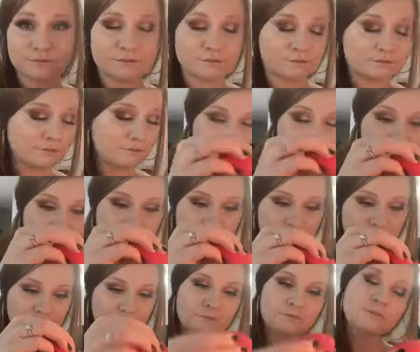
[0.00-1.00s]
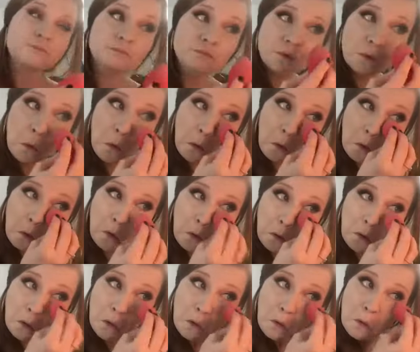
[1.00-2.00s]
to set all that in
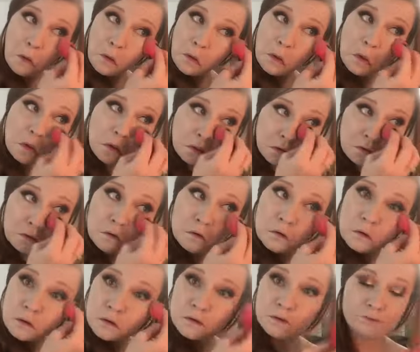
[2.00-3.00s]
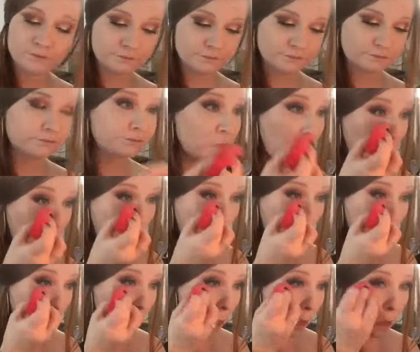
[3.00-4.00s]
place with the
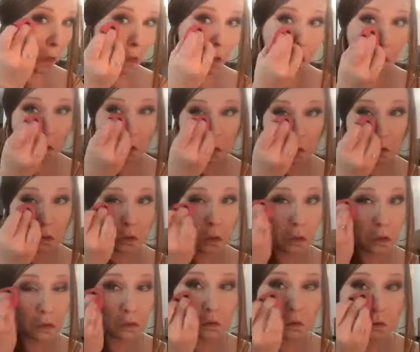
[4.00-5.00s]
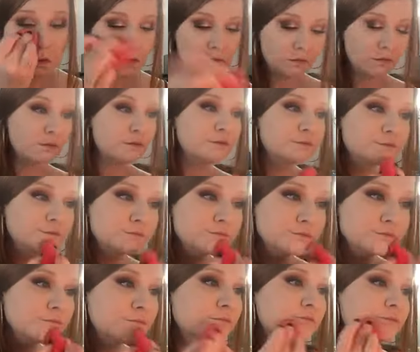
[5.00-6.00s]
Maybelline Loose Setting Powder. And
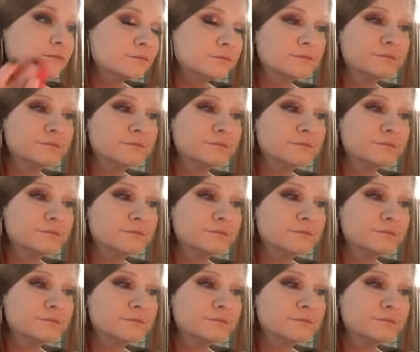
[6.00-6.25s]
I'm dipping